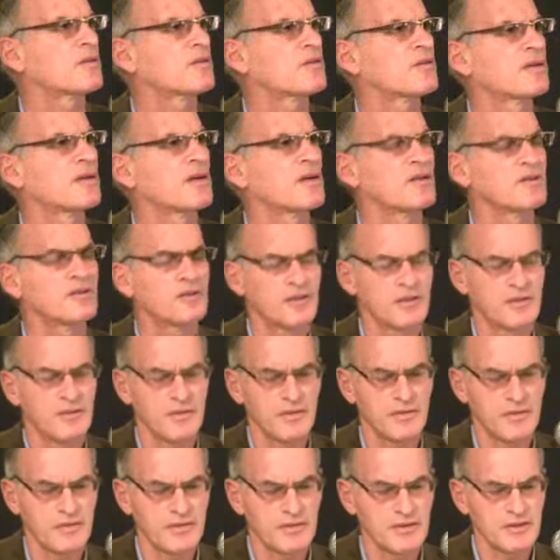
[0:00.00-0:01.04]

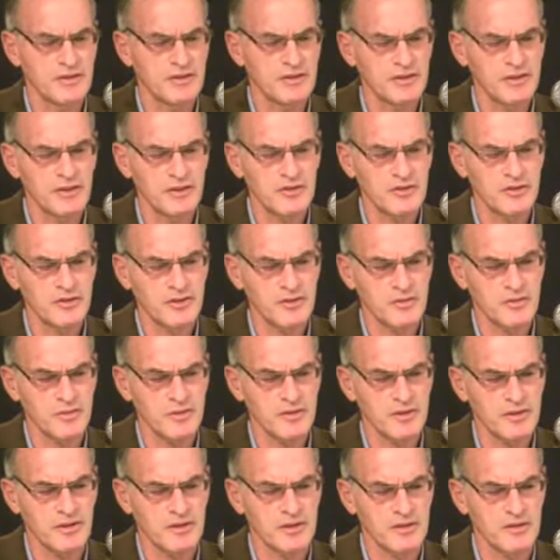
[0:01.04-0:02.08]
350 children
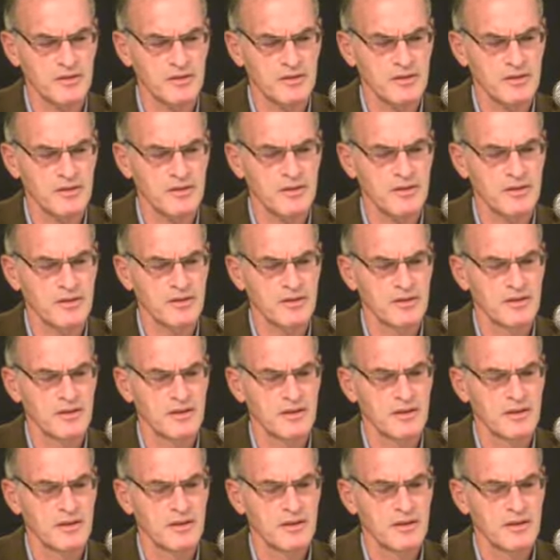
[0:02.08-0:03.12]
were killed.
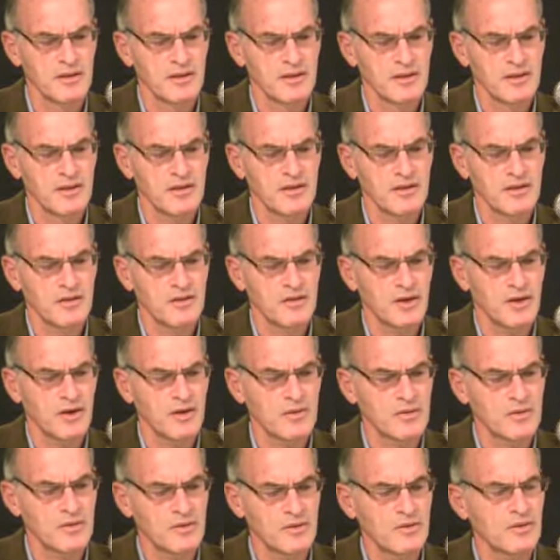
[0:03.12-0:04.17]
The
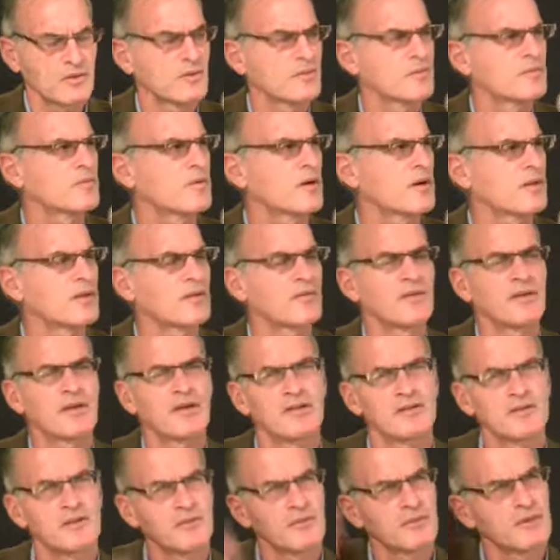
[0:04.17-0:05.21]
total,
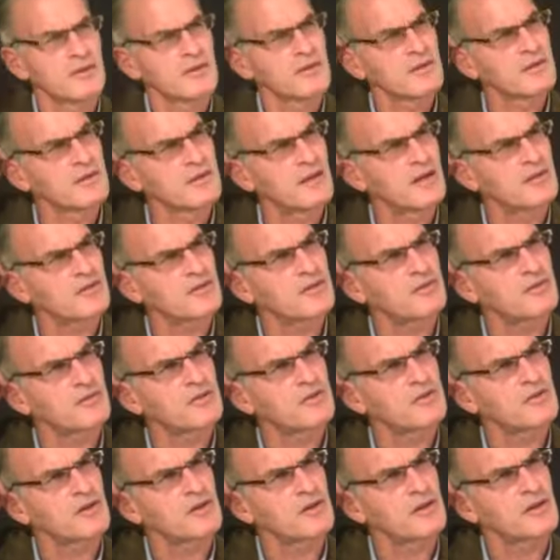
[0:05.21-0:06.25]
the
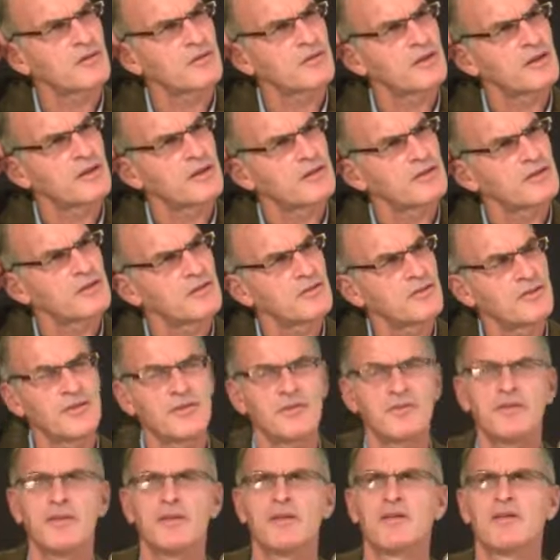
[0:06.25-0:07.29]
estimates are
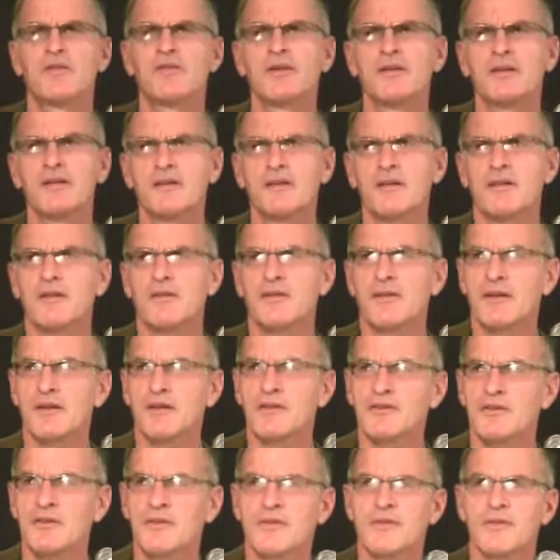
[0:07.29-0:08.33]
353 to
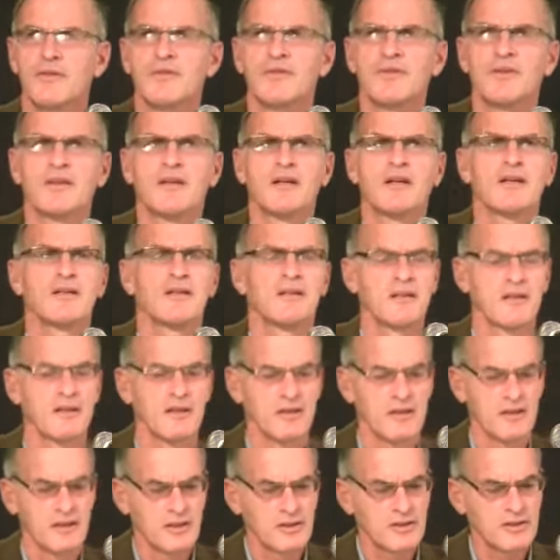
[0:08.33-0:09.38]
358
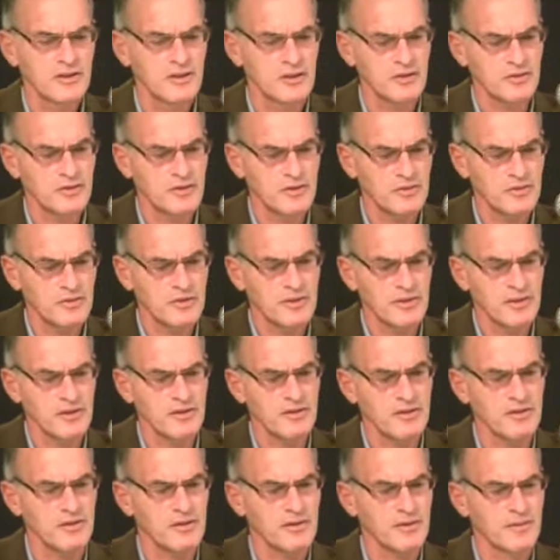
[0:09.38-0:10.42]
children were
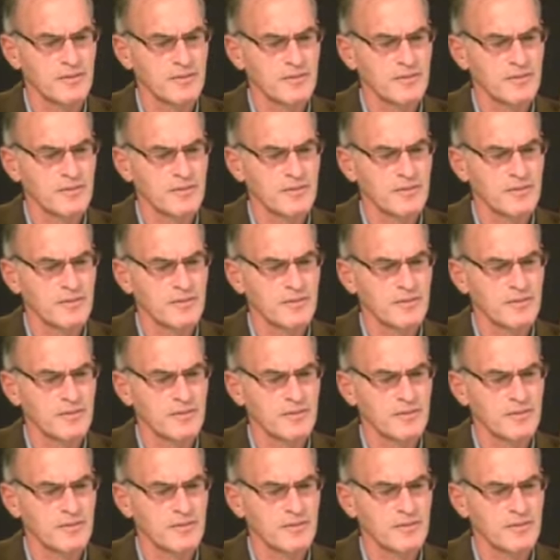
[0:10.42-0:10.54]
killed.